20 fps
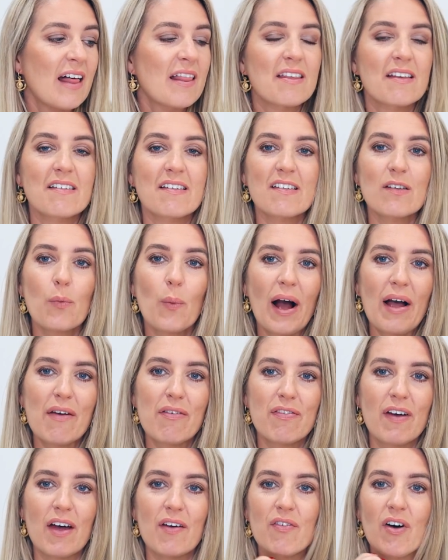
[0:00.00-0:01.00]
This is a white
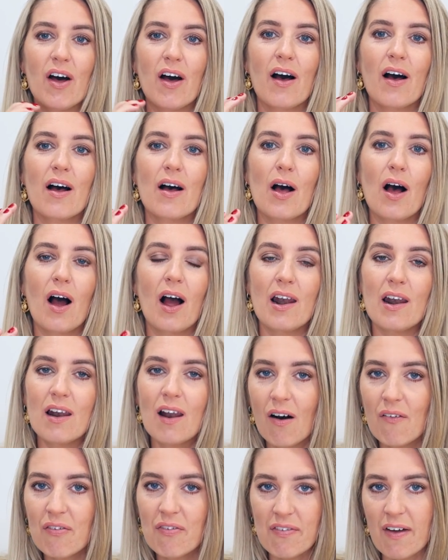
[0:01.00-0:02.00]
feather. I
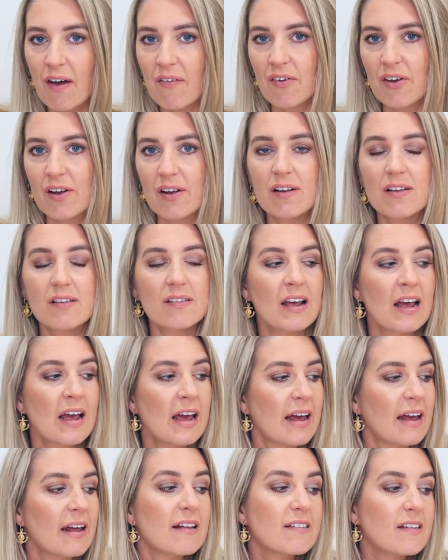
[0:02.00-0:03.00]
love feathers.
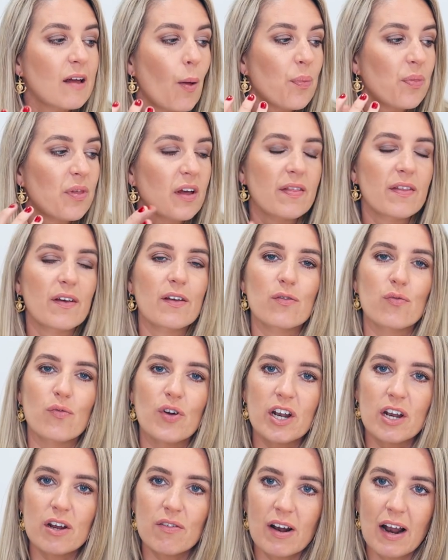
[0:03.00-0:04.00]
It's something that's
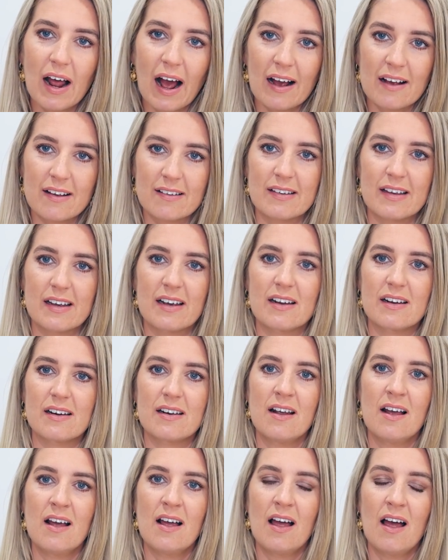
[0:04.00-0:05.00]
really
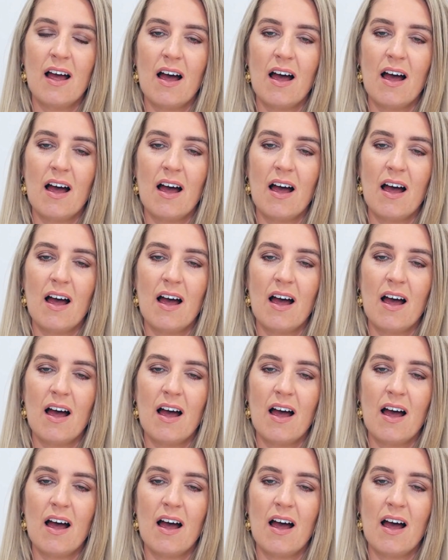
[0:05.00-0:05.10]
relaxing.